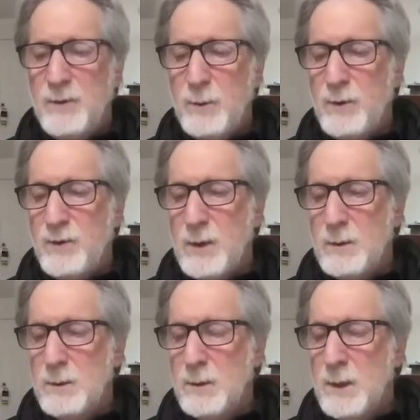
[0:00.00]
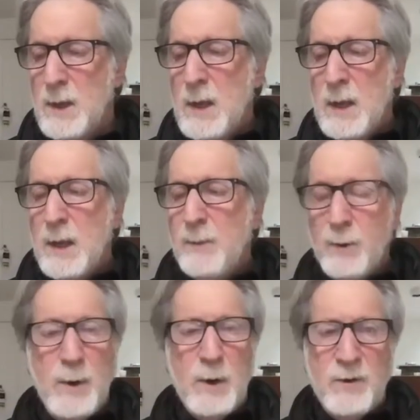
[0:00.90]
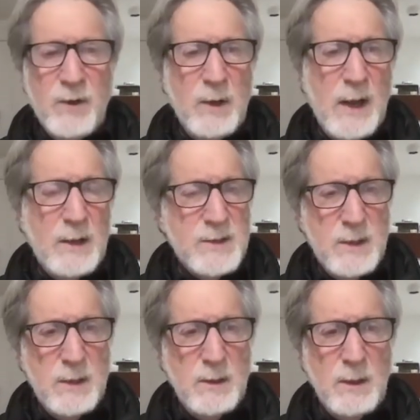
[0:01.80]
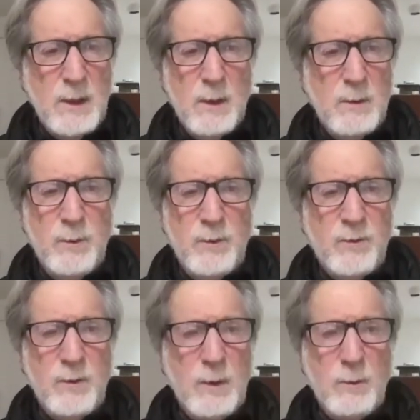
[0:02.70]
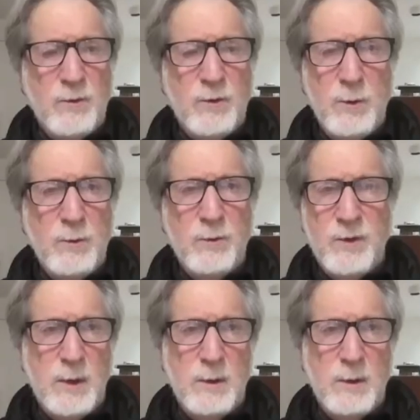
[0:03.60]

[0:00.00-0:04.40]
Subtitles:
It premiered at Sundance, and it was used